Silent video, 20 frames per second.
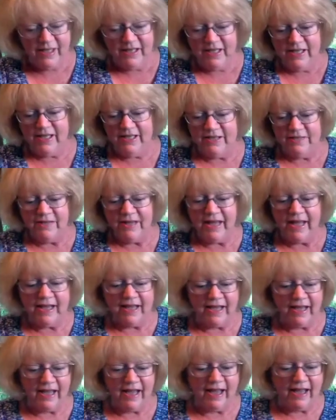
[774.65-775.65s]
And the bag
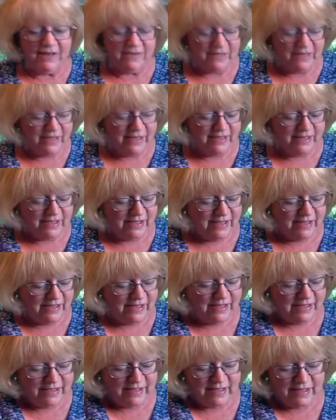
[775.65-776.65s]
I have these
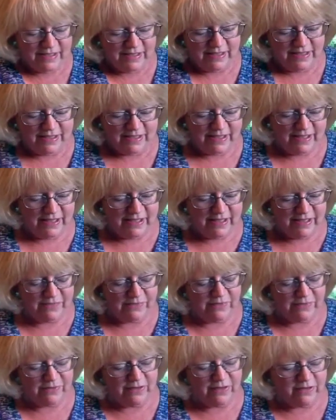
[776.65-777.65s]
in is
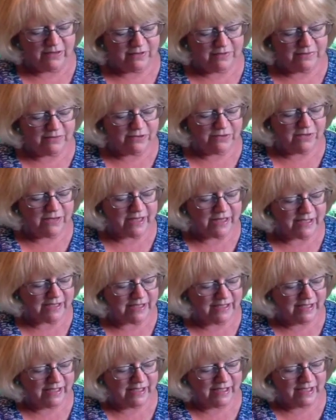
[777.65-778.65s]
from
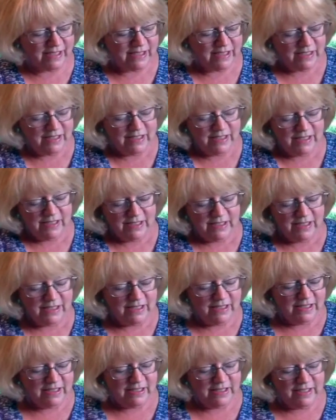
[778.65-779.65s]
Tracy
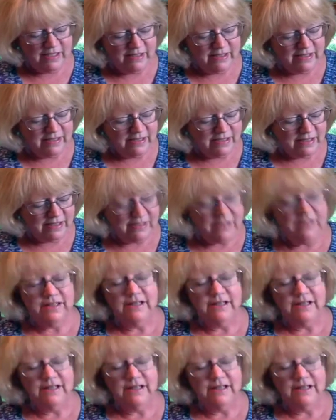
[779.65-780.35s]
in England.